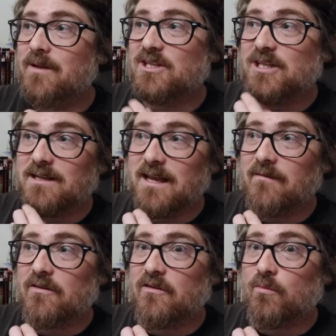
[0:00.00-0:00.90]
BJ
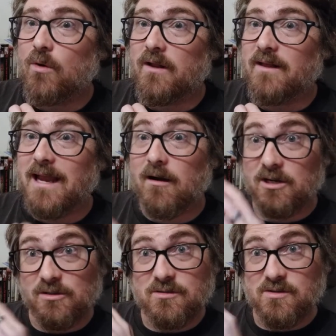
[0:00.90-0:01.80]
Davis is one of the
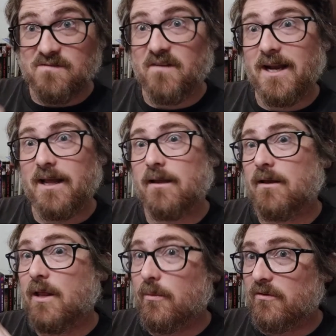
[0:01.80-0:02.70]
characters who's fighting,
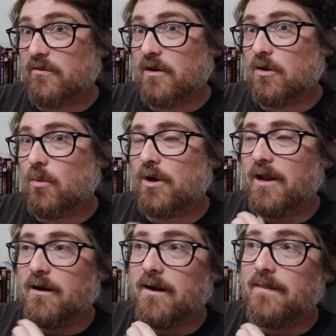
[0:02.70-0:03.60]
and he was a stunt coordinator.